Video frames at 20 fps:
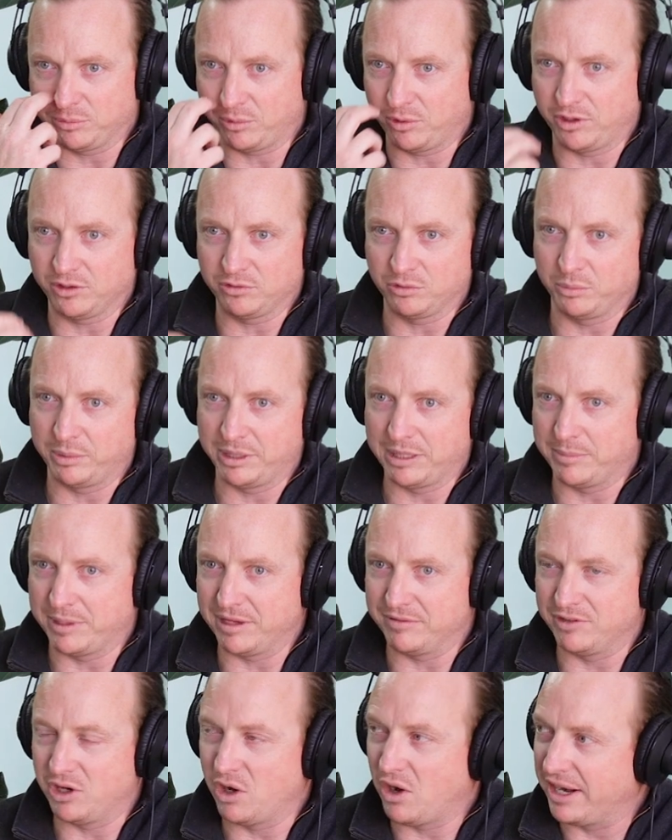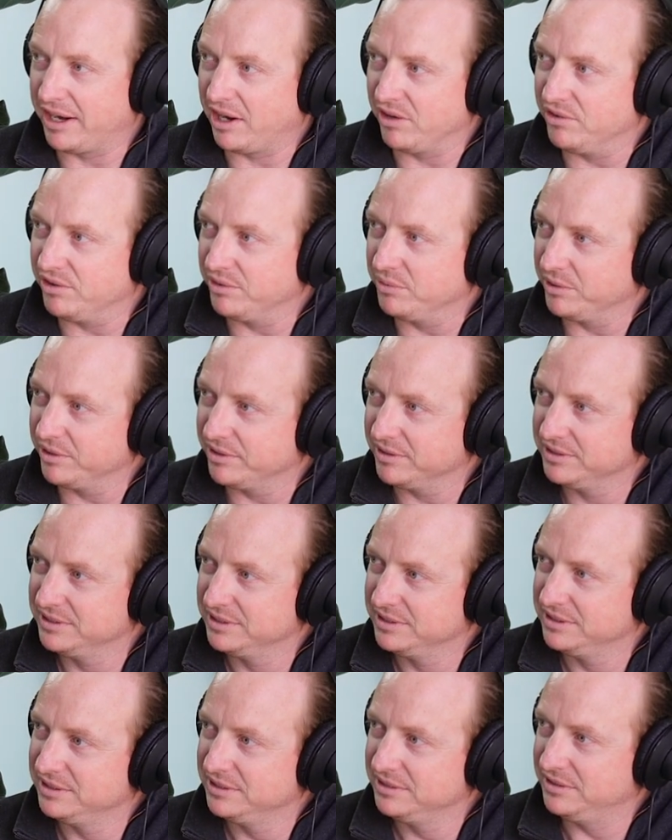price would be above 900, would it?
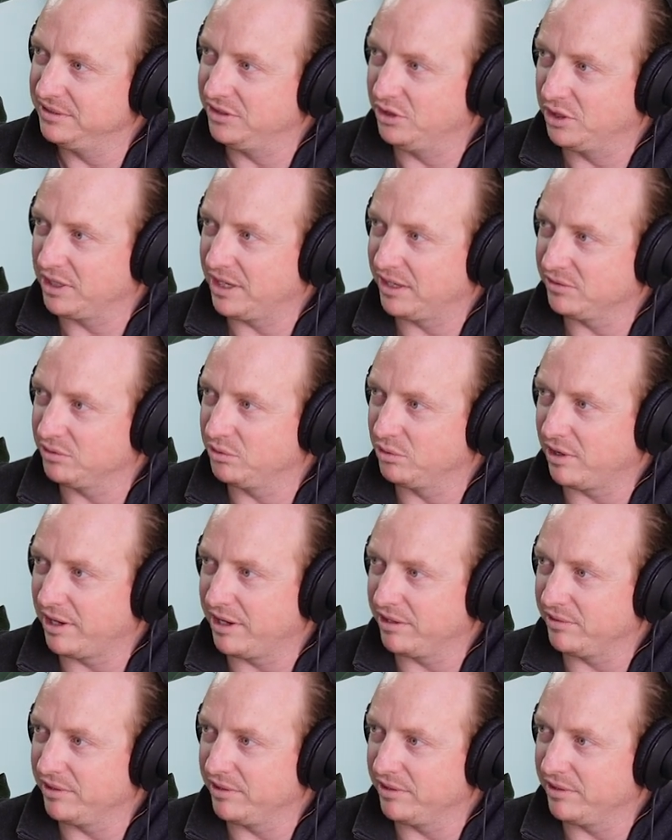Newcastle Greater